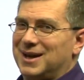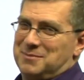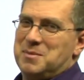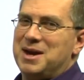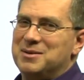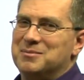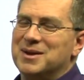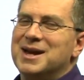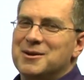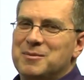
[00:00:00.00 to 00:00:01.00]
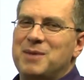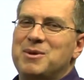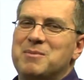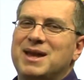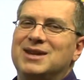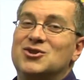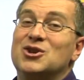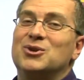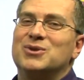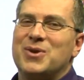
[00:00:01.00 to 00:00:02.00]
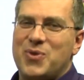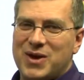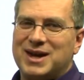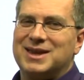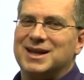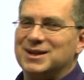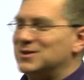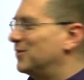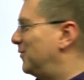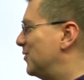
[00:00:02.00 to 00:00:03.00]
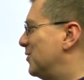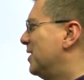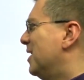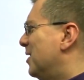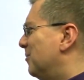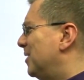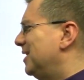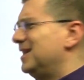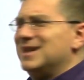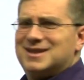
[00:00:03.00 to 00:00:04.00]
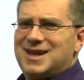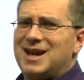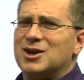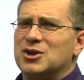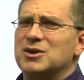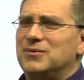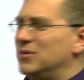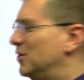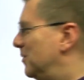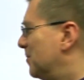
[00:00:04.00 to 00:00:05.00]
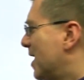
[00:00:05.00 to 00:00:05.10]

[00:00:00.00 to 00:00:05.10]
Maybe many children think that it's a food, but it's not a good food.